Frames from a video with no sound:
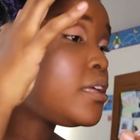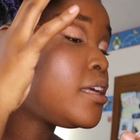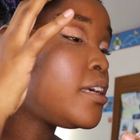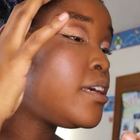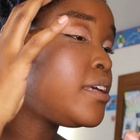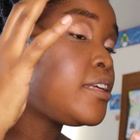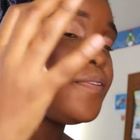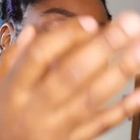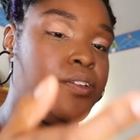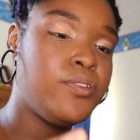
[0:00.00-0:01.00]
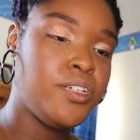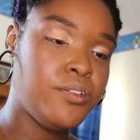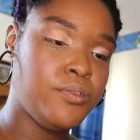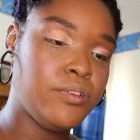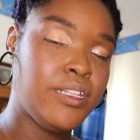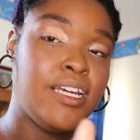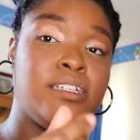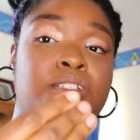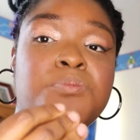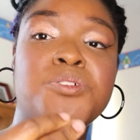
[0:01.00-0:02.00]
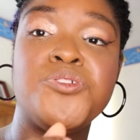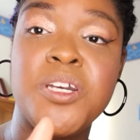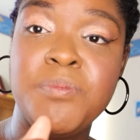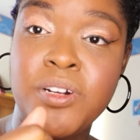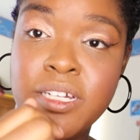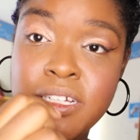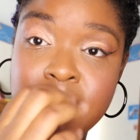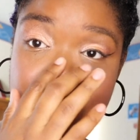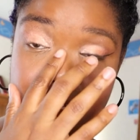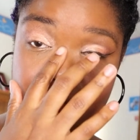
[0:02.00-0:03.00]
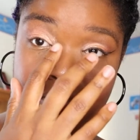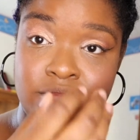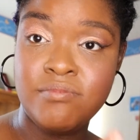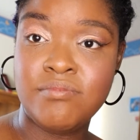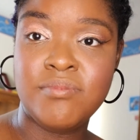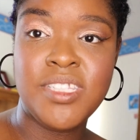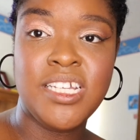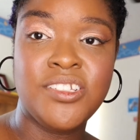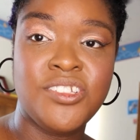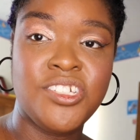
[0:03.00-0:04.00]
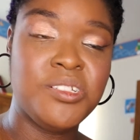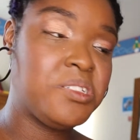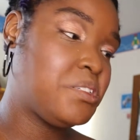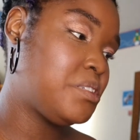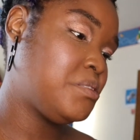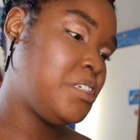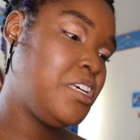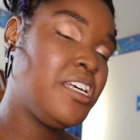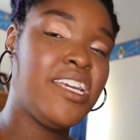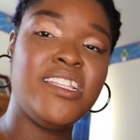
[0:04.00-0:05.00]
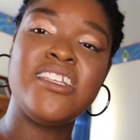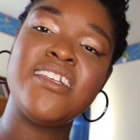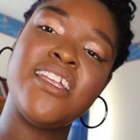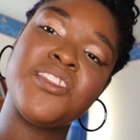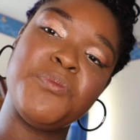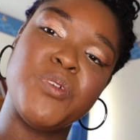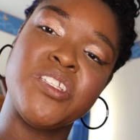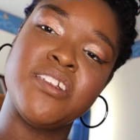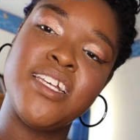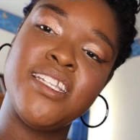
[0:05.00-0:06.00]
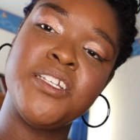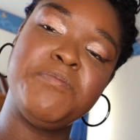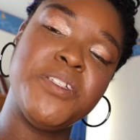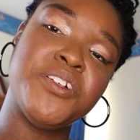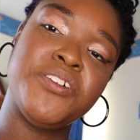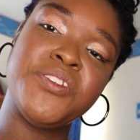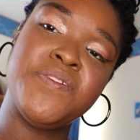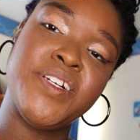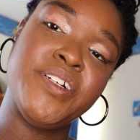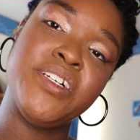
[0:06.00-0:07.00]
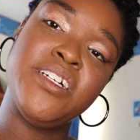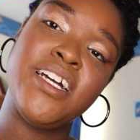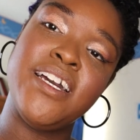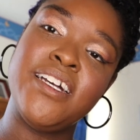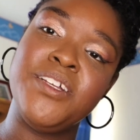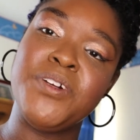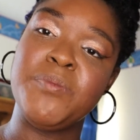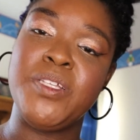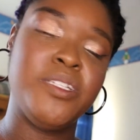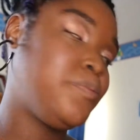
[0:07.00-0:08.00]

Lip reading: And if you don't like super drying products, then just get the satin lippies. The satin lippies are also very good. I highly recommend